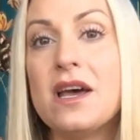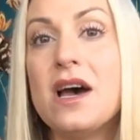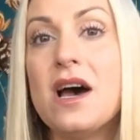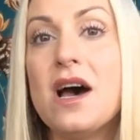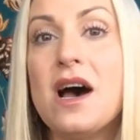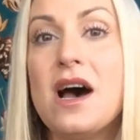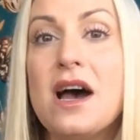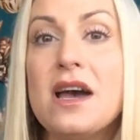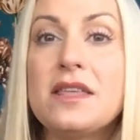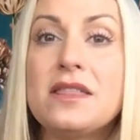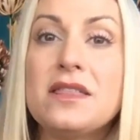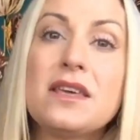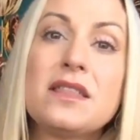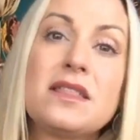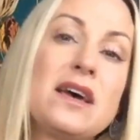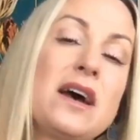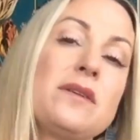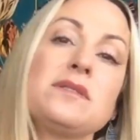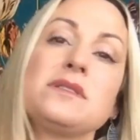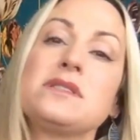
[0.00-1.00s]
I think
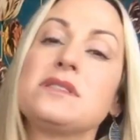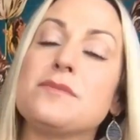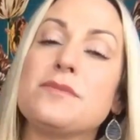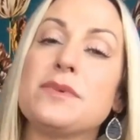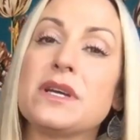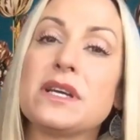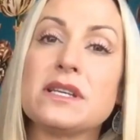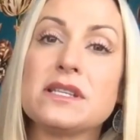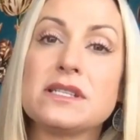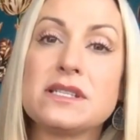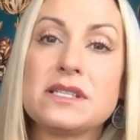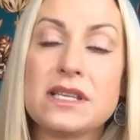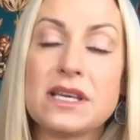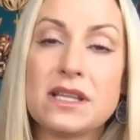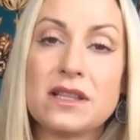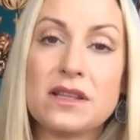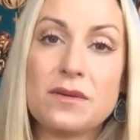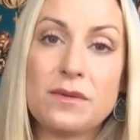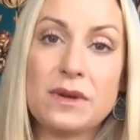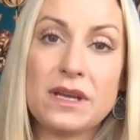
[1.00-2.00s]
that was the biggest thing
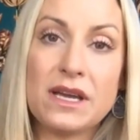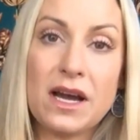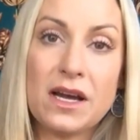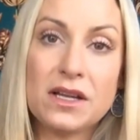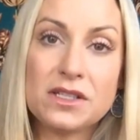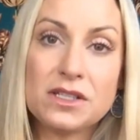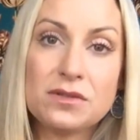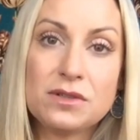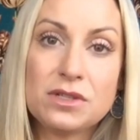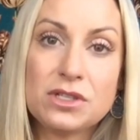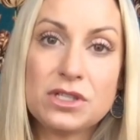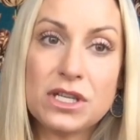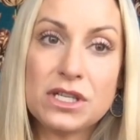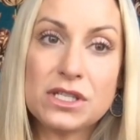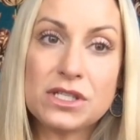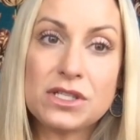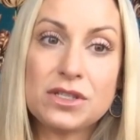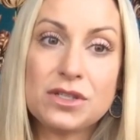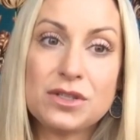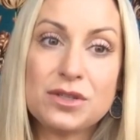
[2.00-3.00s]
that we had to
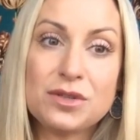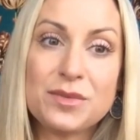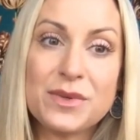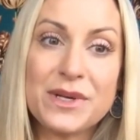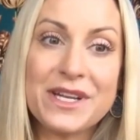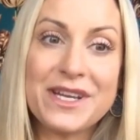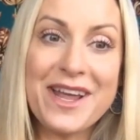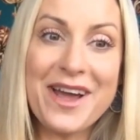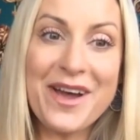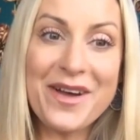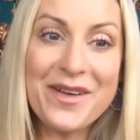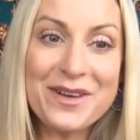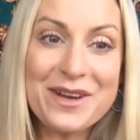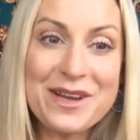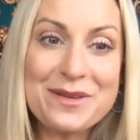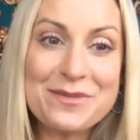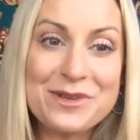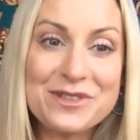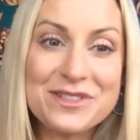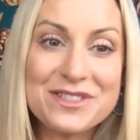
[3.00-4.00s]
adjust to. But now that I'm
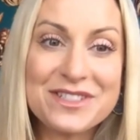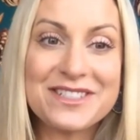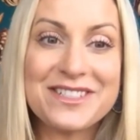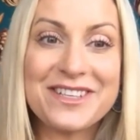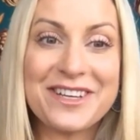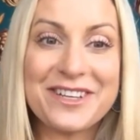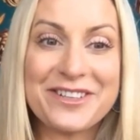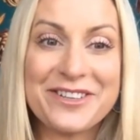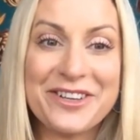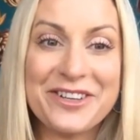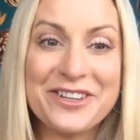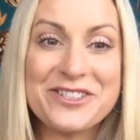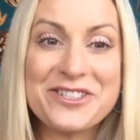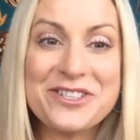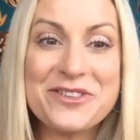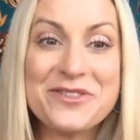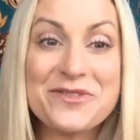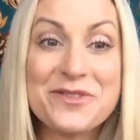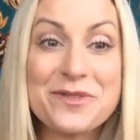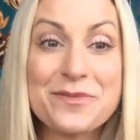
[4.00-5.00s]
using
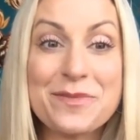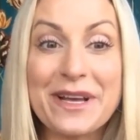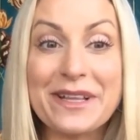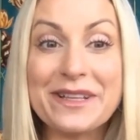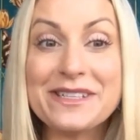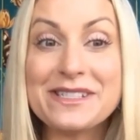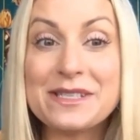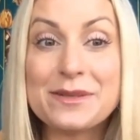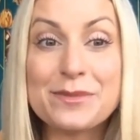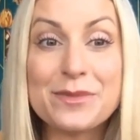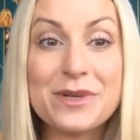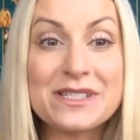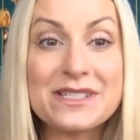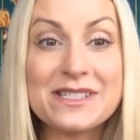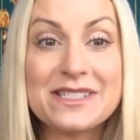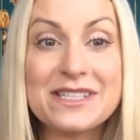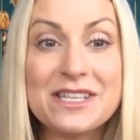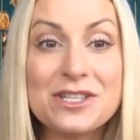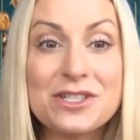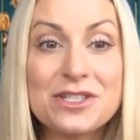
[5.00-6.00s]
technology for my listing
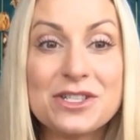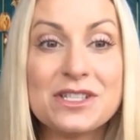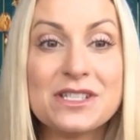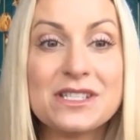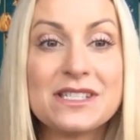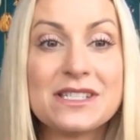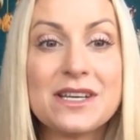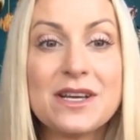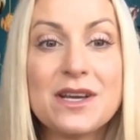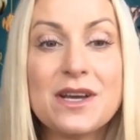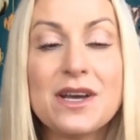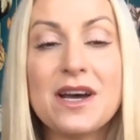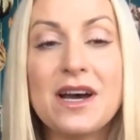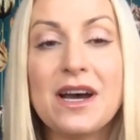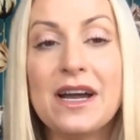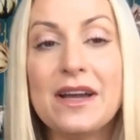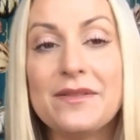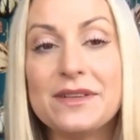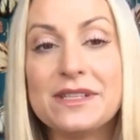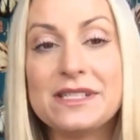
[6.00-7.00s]
presentations, I
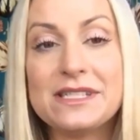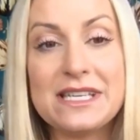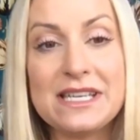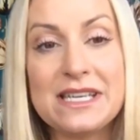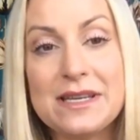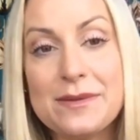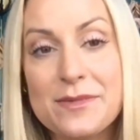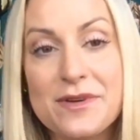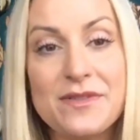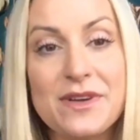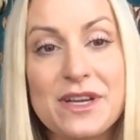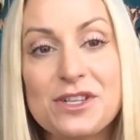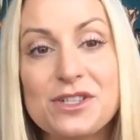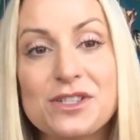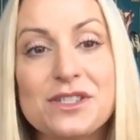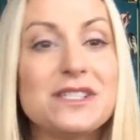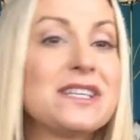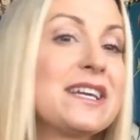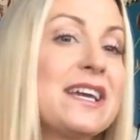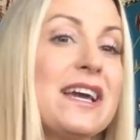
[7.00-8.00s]
have a team of agents
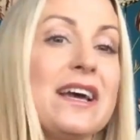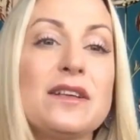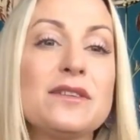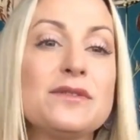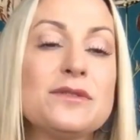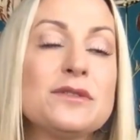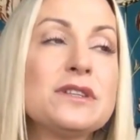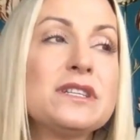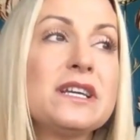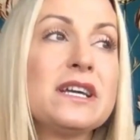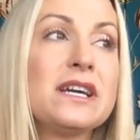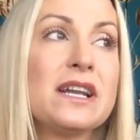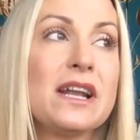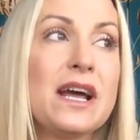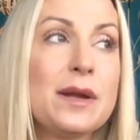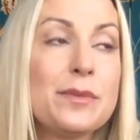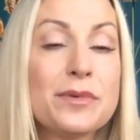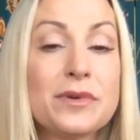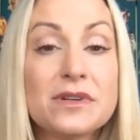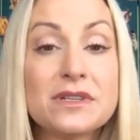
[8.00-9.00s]
in California, and I
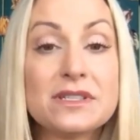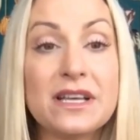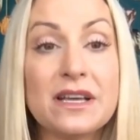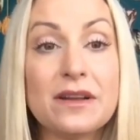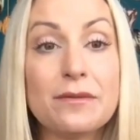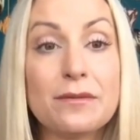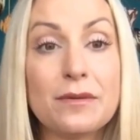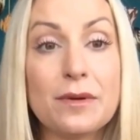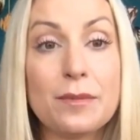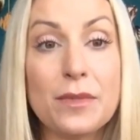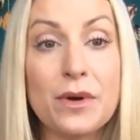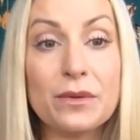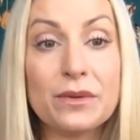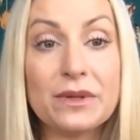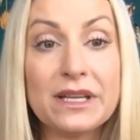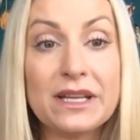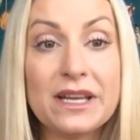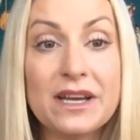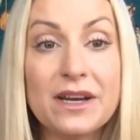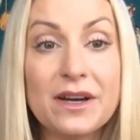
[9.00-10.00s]
present remotely
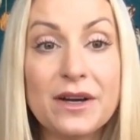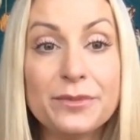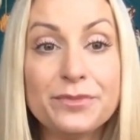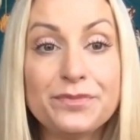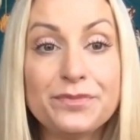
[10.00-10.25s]
now